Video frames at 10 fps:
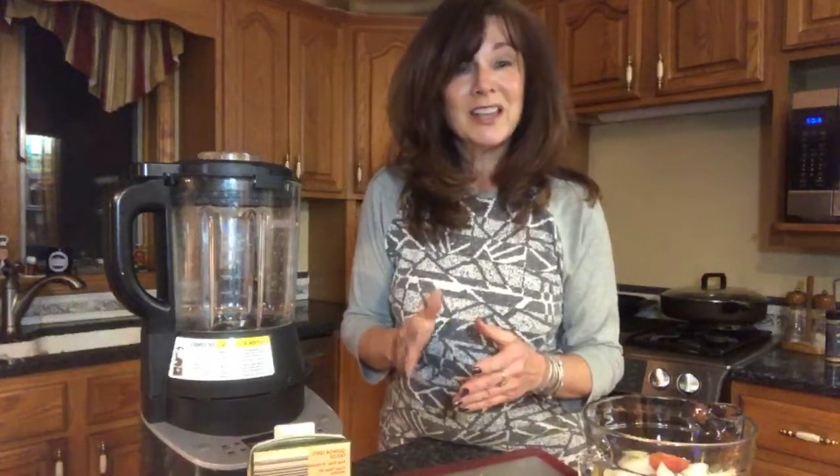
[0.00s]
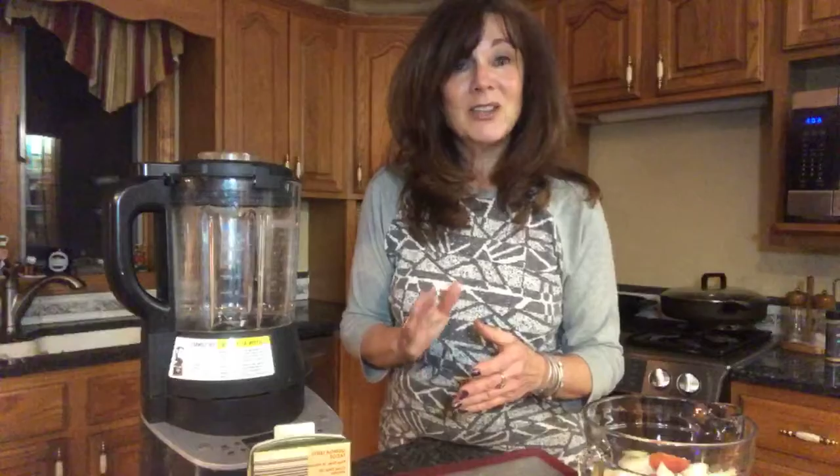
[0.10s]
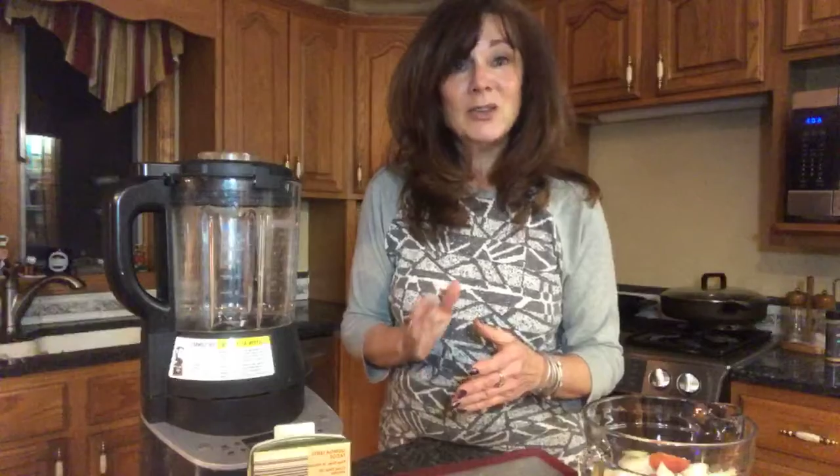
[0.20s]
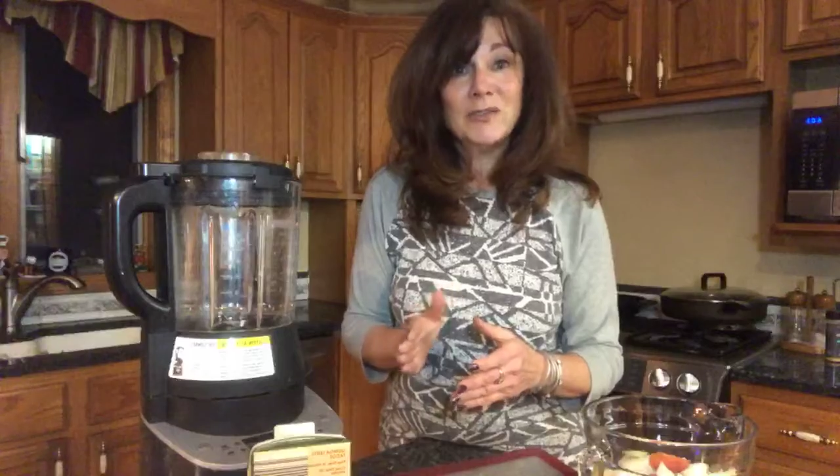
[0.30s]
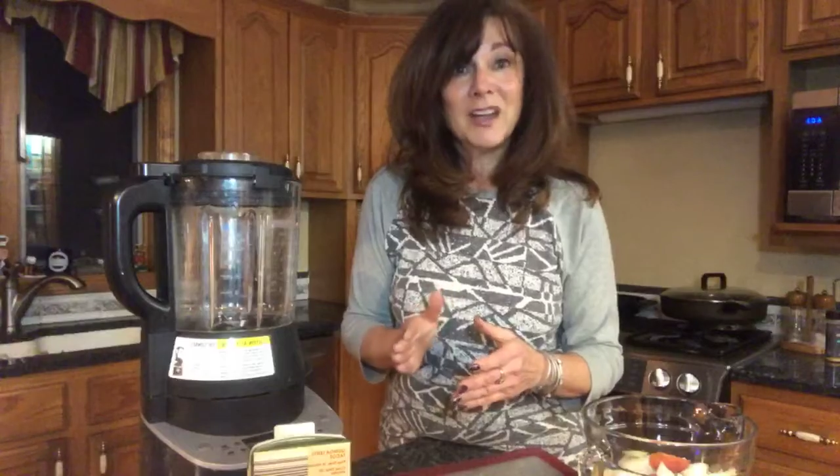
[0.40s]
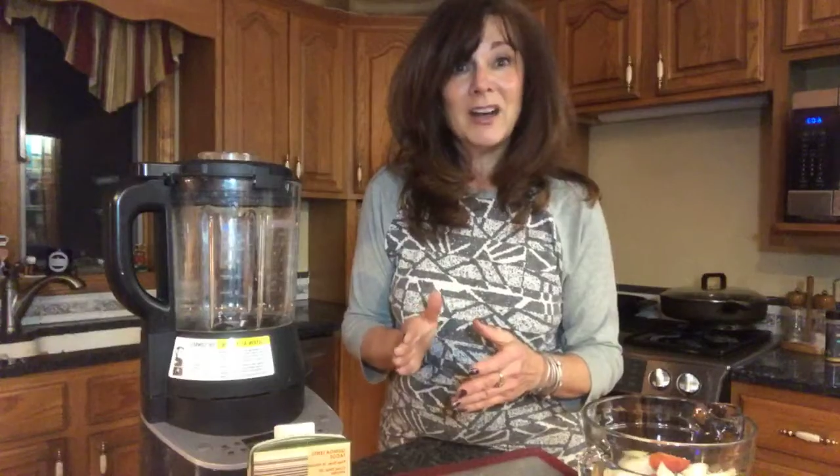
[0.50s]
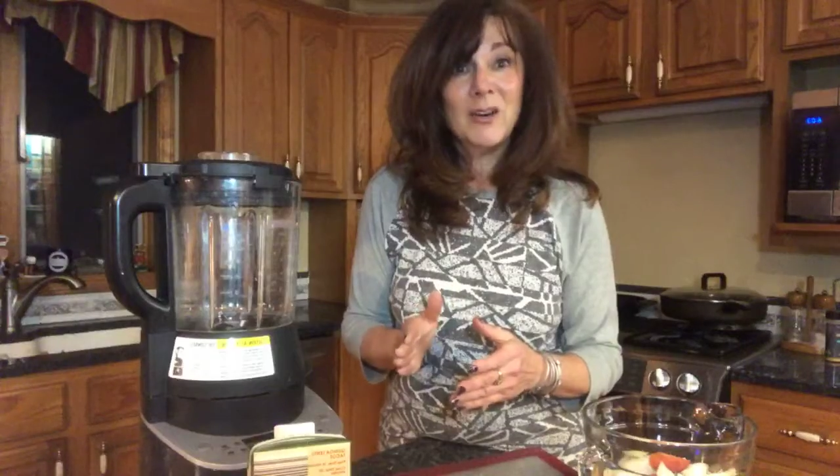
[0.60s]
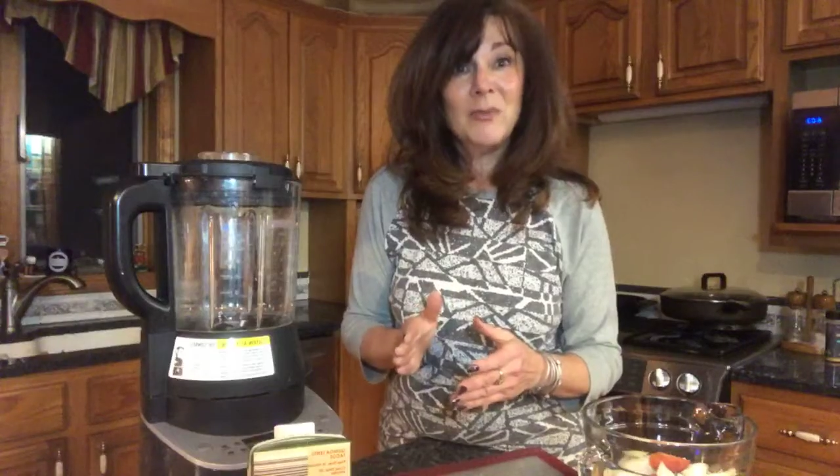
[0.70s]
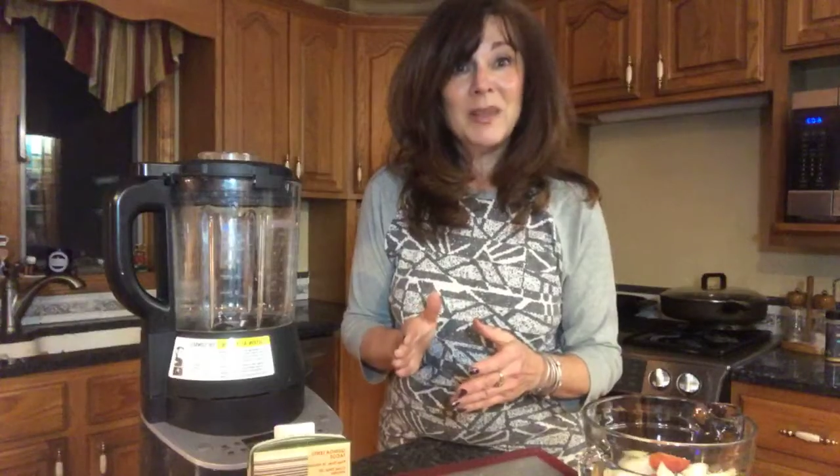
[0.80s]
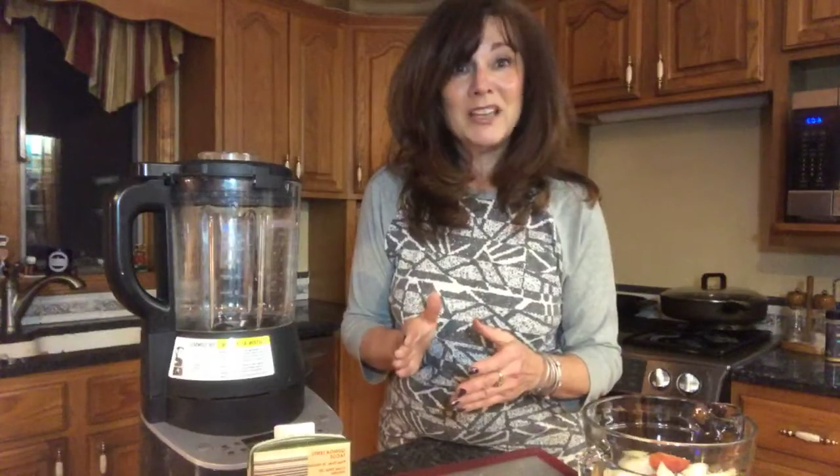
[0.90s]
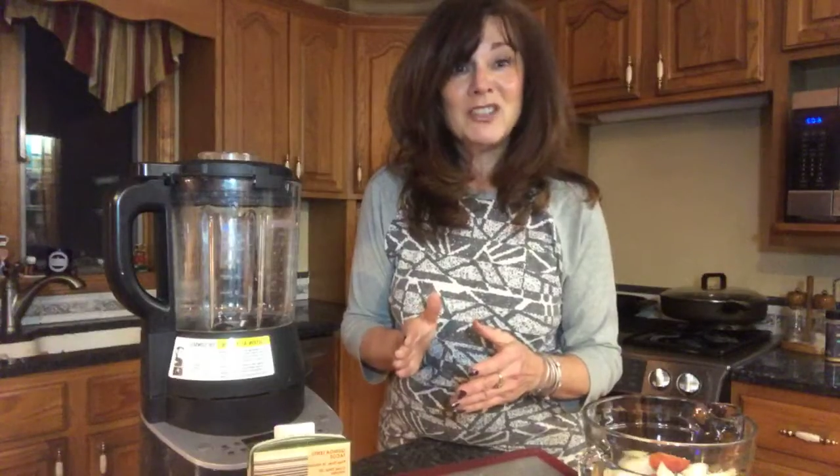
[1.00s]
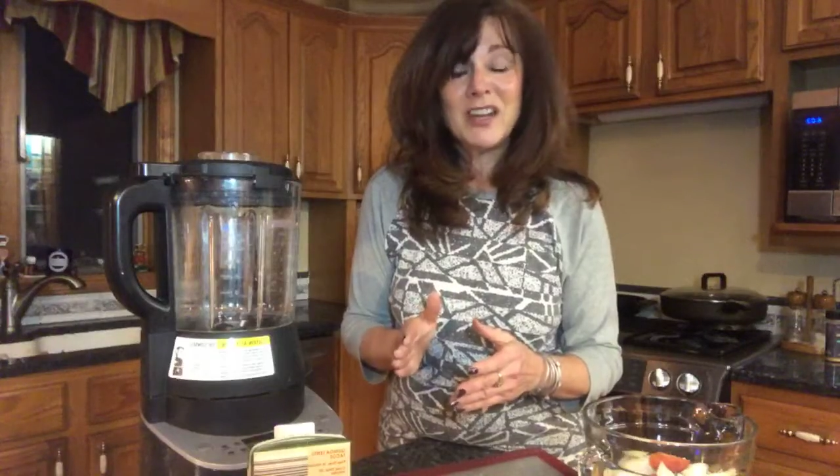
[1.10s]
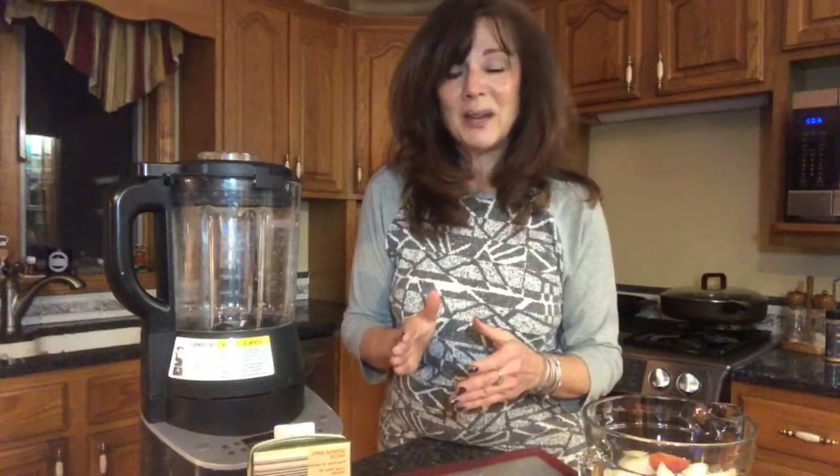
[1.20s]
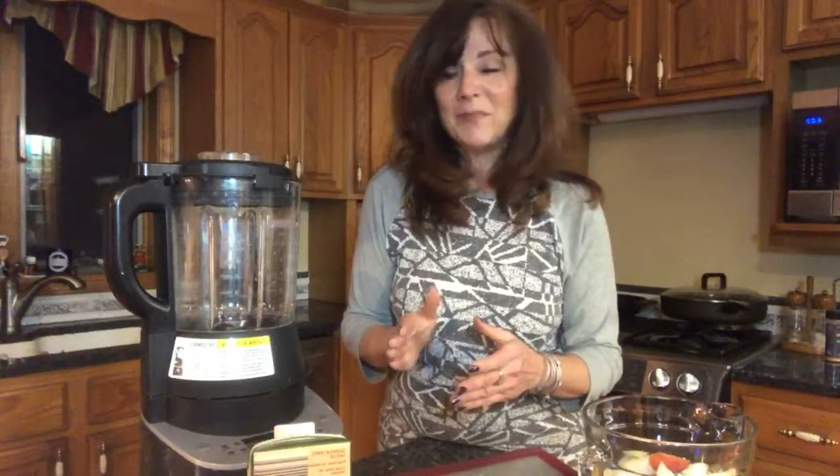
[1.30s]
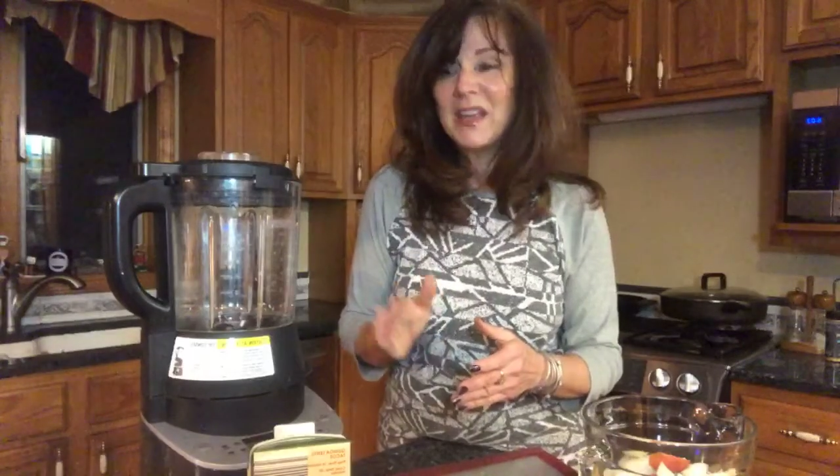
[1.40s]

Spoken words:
you've got homemade jam.